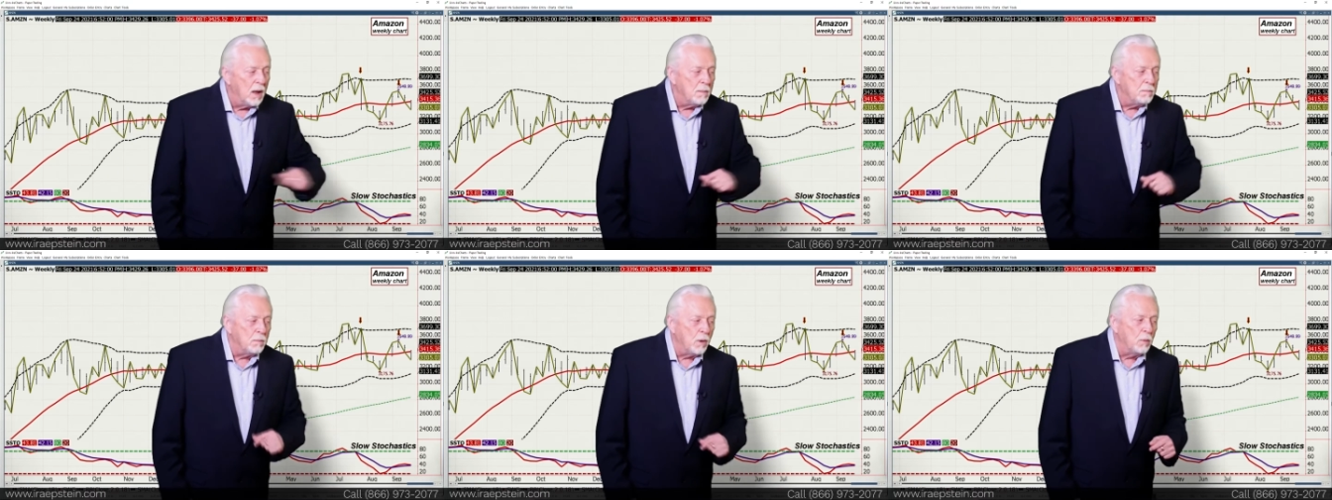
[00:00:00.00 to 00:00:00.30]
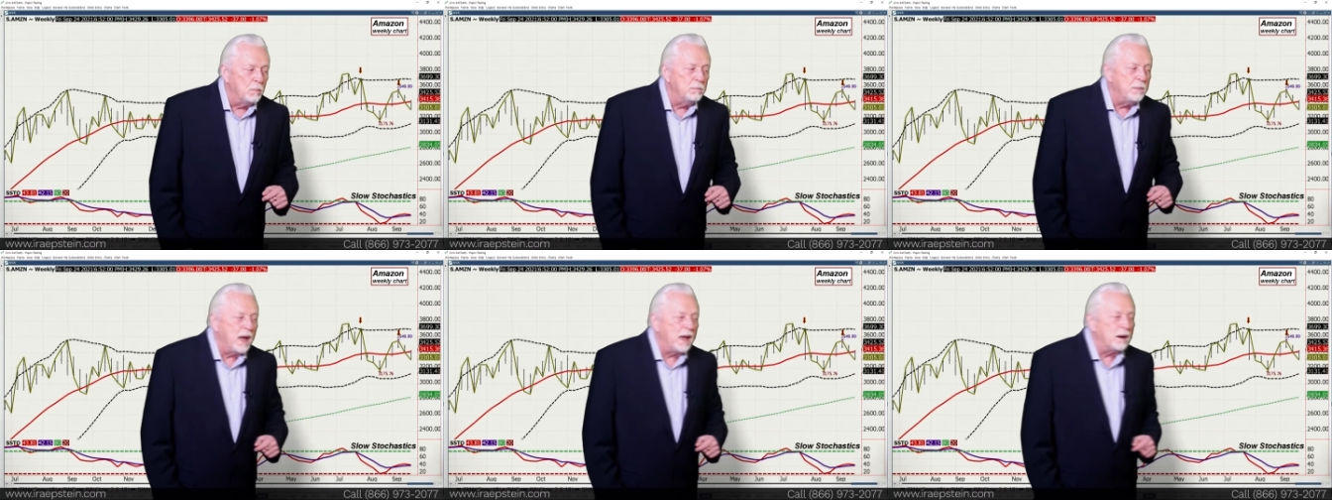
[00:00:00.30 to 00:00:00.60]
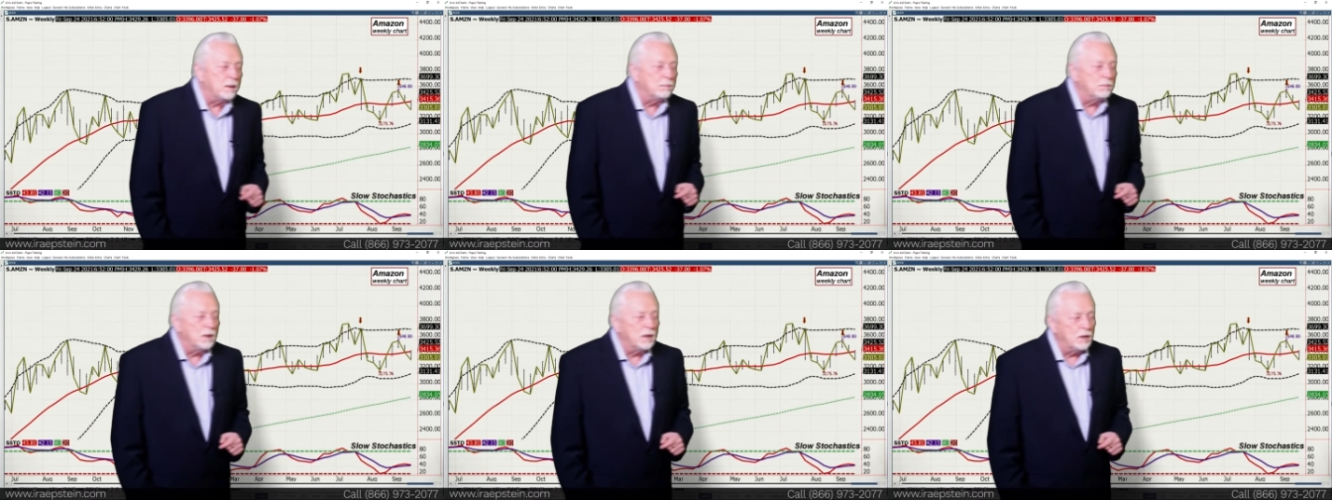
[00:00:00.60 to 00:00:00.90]

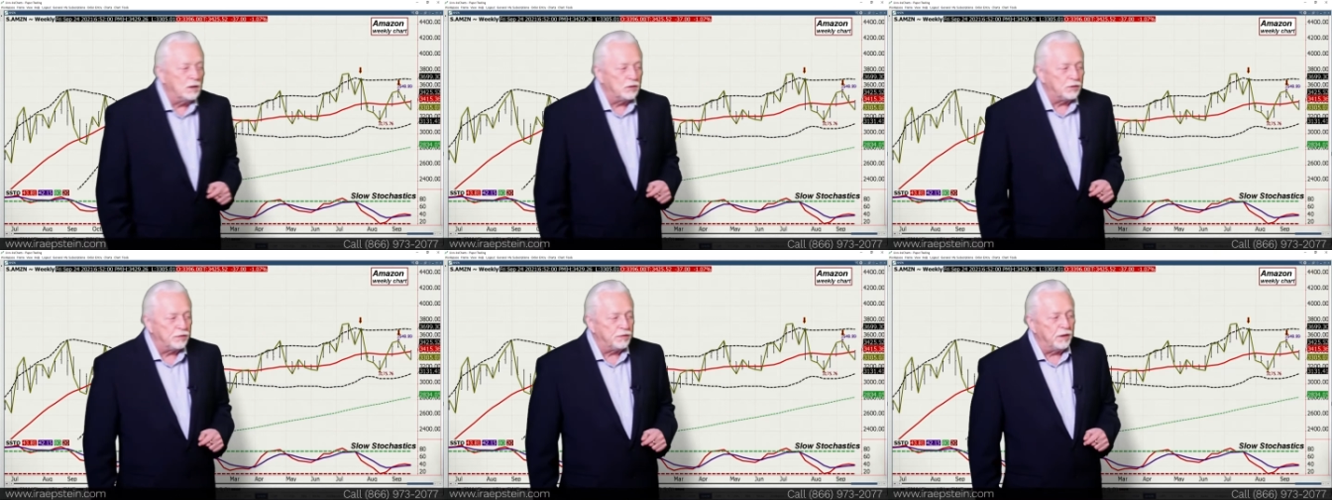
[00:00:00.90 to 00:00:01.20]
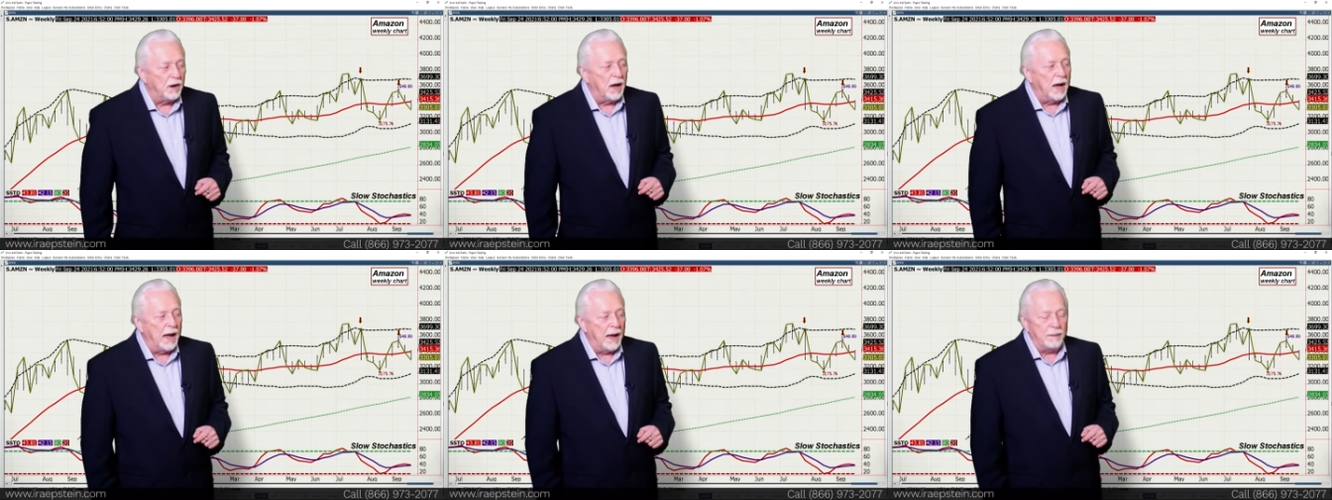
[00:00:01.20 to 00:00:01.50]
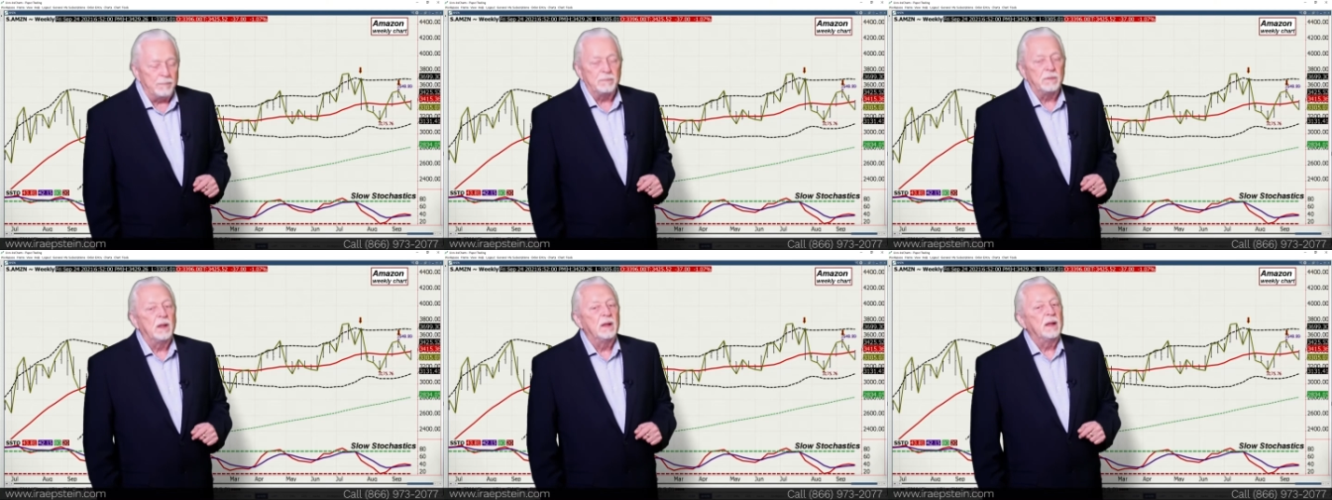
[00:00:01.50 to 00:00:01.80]
Momentum is
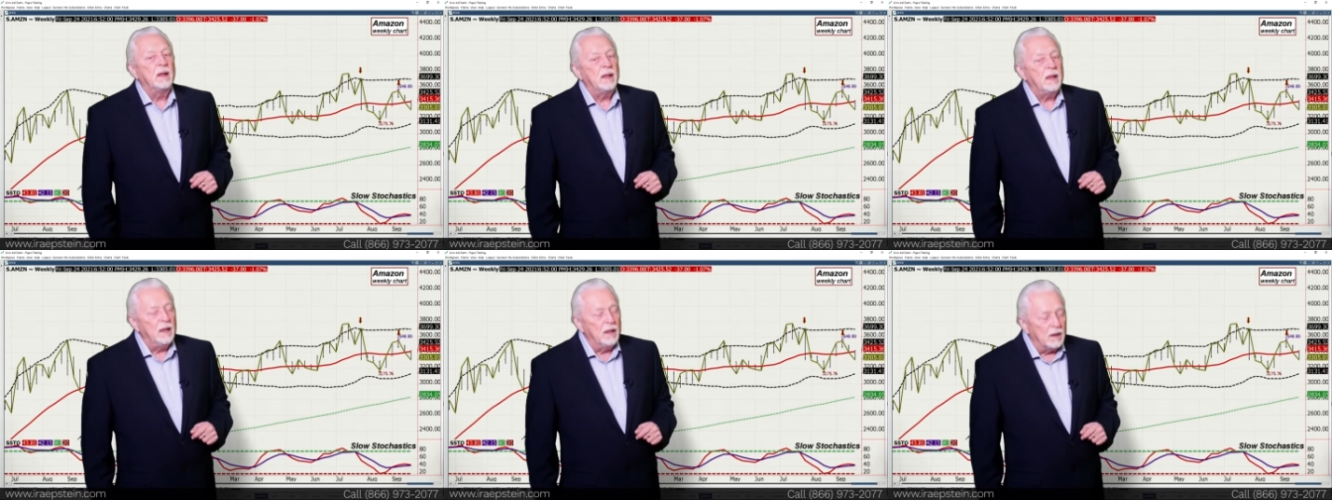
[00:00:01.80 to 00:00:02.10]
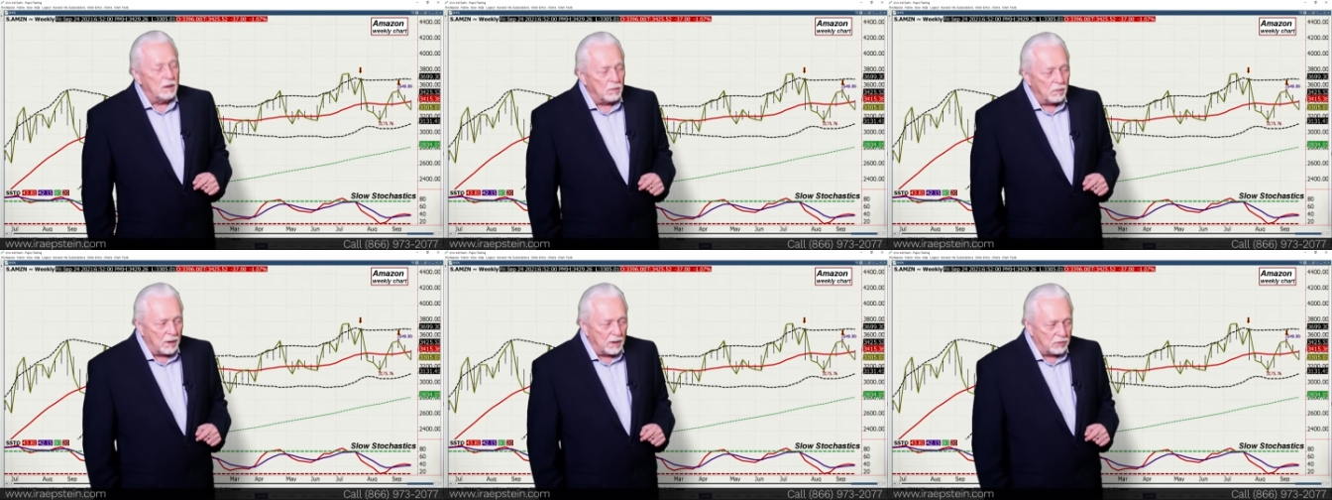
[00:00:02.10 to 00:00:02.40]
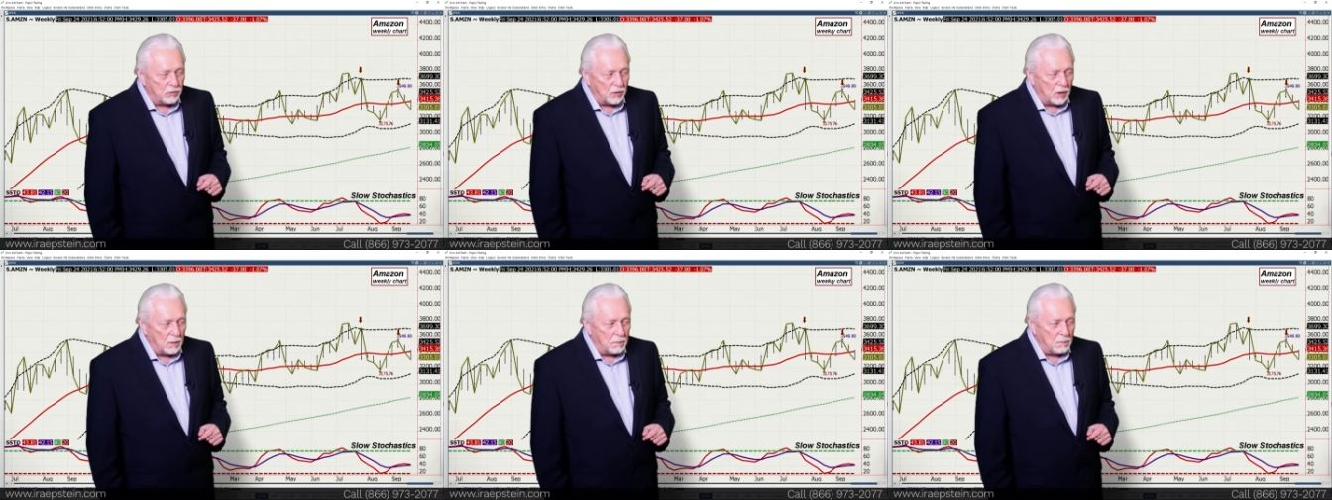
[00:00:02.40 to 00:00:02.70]
flat.
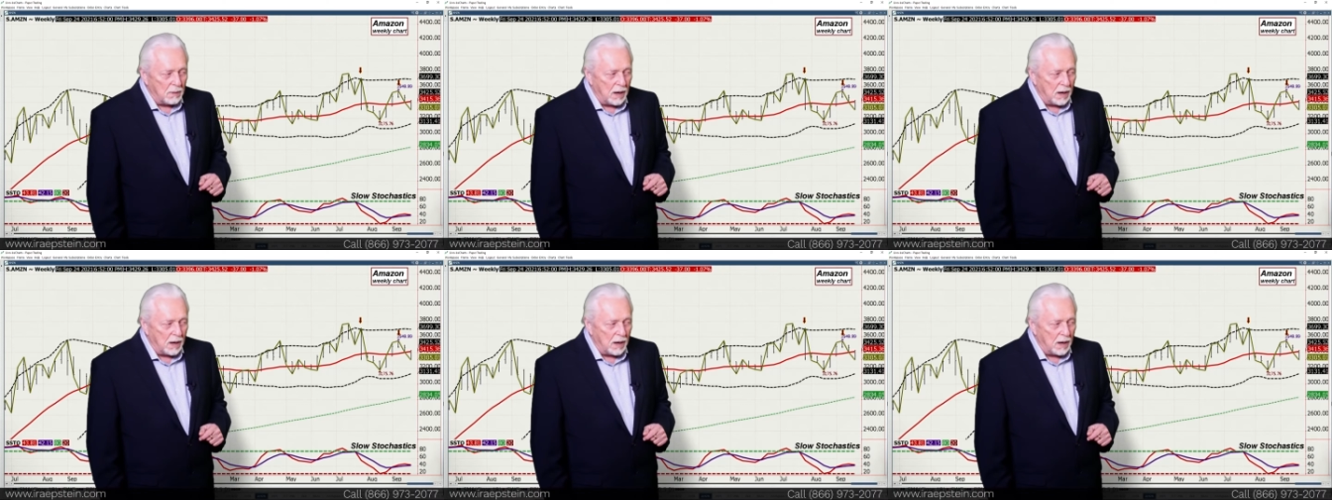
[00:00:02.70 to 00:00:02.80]
Interesting